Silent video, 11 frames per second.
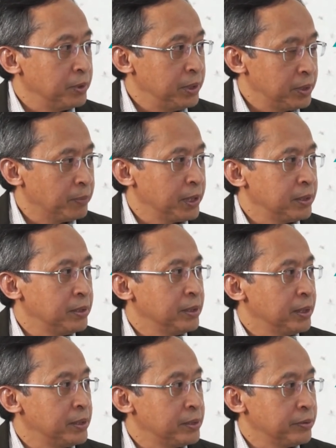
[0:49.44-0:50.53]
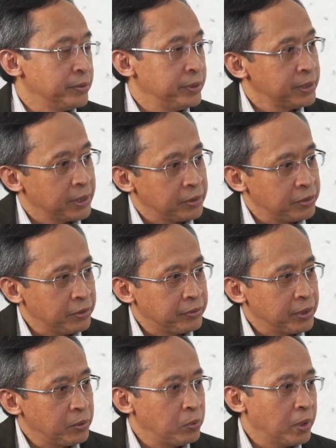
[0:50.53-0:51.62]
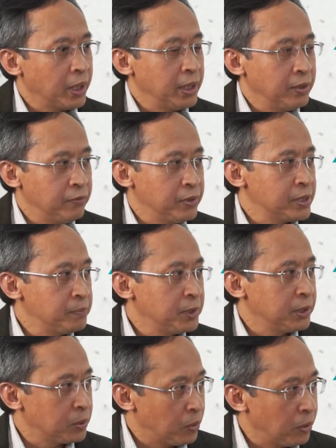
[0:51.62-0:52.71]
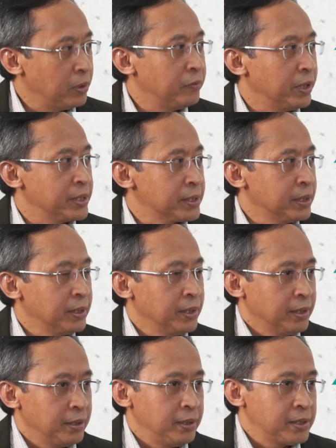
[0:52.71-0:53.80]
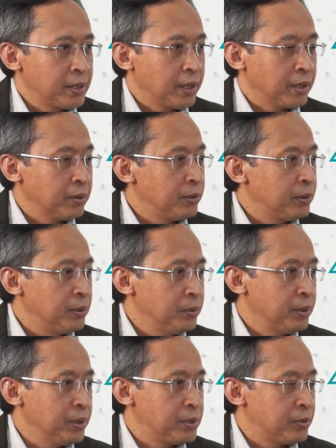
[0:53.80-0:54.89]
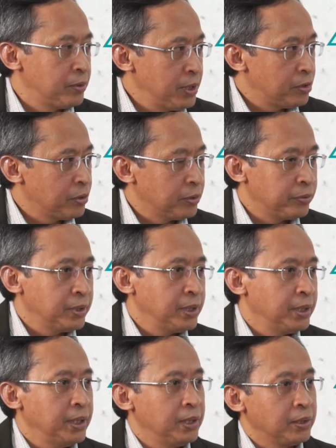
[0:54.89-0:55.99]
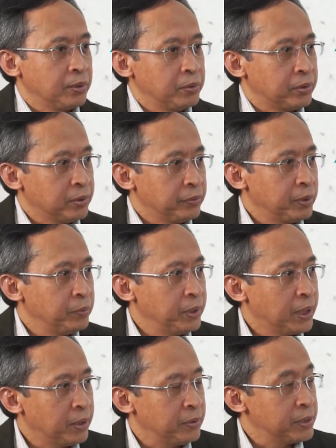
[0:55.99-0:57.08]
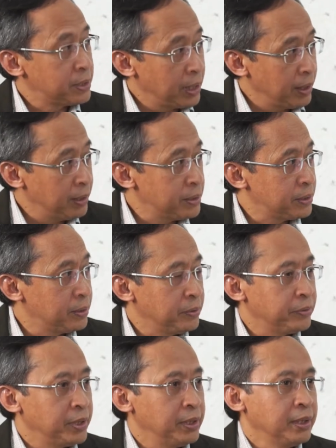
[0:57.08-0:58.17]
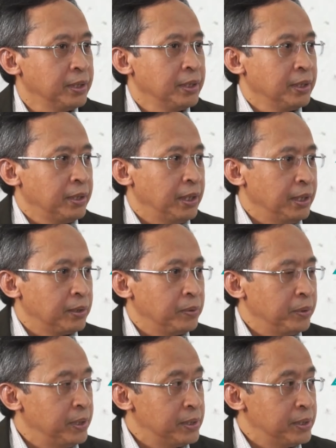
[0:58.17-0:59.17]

these marginalised children. These are children who are invisible to all of us. These include the street children, they include children without, stateless children, they include